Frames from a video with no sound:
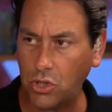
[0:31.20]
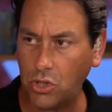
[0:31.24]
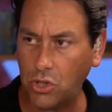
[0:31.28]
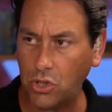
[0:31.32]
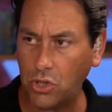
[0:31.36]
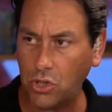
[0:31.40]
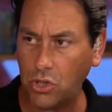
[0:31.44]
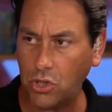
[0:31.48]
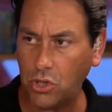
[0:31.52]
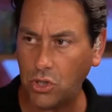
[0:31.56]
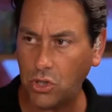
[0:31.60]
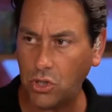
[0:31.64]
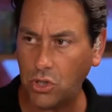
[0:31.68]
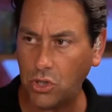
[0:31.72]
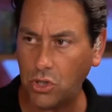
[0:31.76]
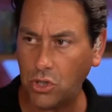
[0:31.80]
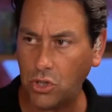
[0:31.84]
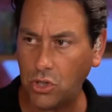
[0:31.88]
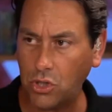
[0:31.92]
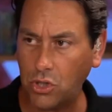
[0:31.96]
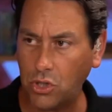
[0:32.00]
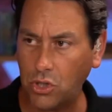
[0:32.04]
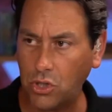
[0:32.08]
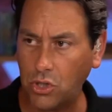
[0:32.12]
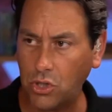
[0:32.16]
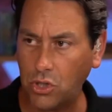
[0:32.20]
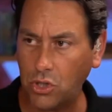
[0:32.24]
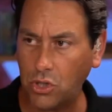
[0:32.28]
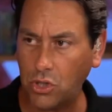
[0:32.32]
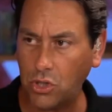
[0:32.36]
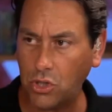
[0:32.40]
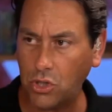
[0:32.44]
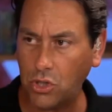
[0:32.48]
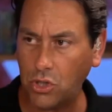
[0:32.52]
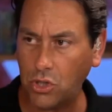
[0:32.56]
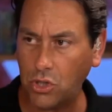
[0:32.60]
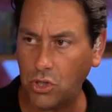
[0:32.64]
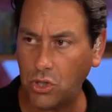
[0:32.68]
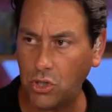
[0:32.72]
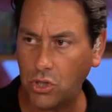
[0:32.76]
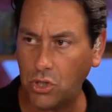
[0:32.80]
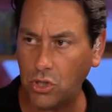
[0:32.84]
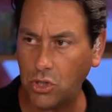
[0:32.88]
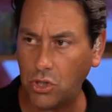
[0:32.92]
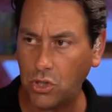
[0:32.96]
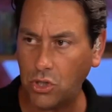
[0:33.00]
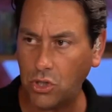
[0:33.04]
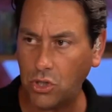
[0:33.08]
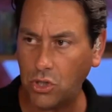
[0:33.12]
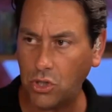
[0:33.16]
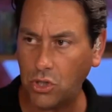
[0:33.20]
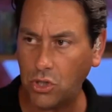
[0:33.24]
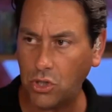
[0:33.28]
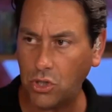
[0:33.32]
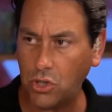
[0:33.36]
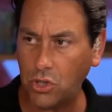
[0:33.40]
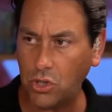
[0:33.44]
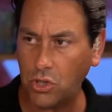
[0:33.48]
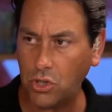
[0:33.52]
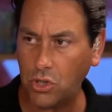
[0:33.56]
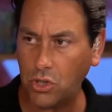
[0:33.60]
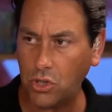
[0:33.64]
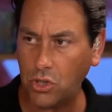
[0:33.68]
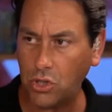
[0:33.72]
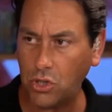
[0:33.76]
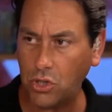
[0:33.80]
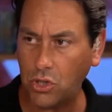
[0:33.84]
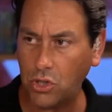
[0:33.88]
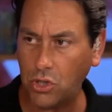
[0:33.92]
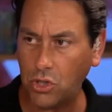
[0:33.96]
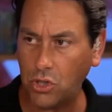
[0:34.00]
Nobody speaks.